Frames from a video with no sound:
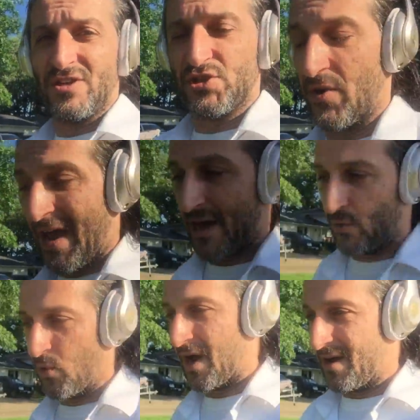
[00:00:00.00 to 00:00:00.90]
going to show you how
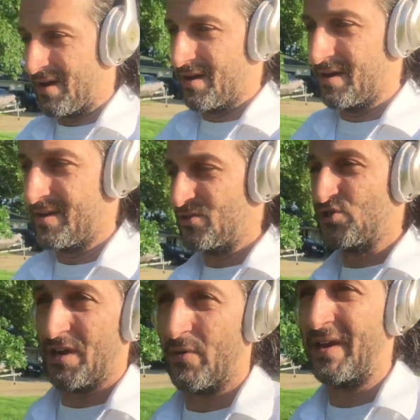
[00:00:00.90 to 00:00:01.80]
to uh,
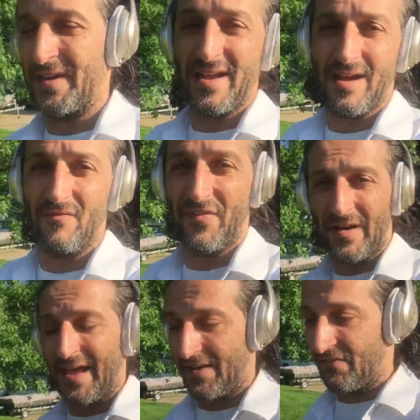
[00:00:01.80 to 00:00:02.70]
generate income
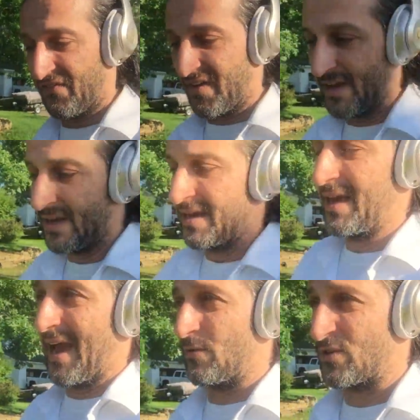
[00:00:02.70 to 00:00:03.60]
for life.
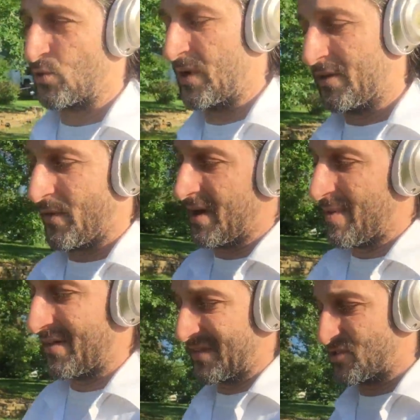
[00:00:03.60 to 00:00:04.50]
And what's really great
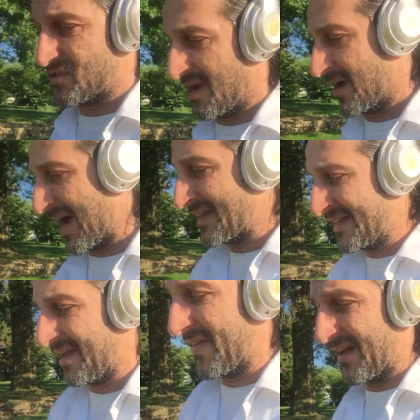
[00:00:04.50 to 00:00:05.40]
about this uh,
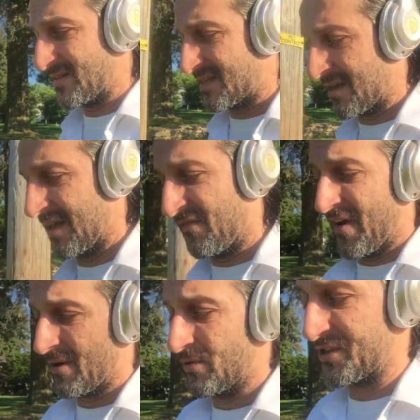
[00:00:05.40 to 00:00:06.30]
idea that
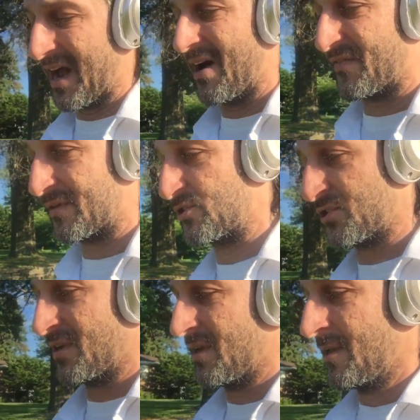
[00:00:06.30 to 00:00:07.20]
ClickFunnels offers,
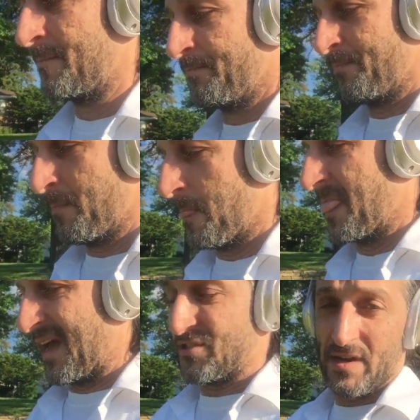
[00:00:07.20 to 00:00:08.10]

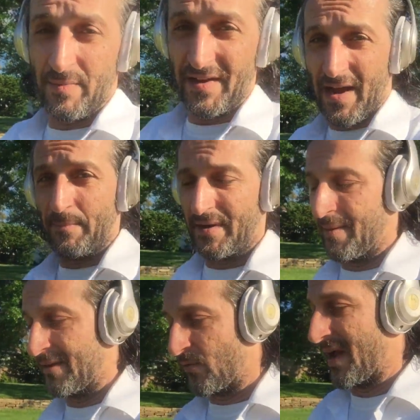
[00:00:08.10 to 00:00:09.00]
that's the name of the company,
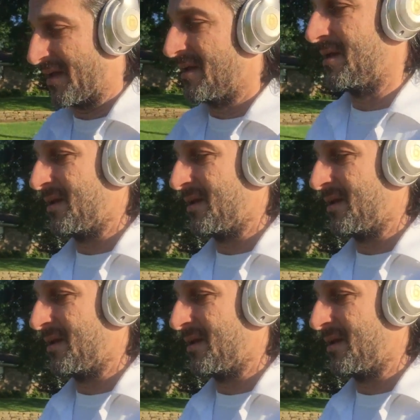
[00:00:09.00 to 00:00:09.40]
by the way,